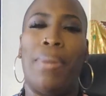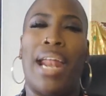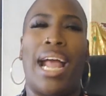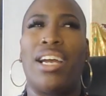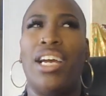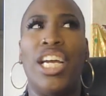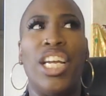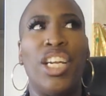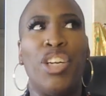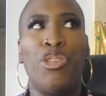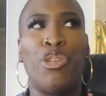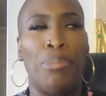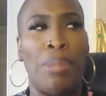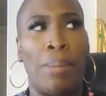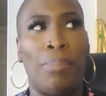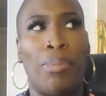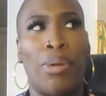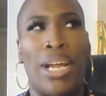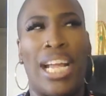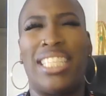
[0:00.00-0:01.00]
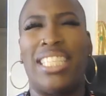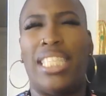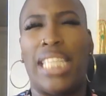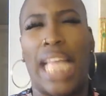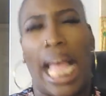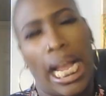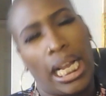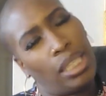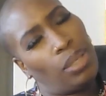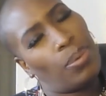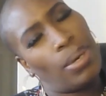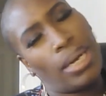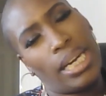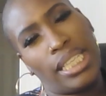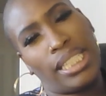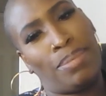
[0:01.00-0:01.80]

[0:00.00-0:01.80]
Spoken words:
but I couldn't remember exactly what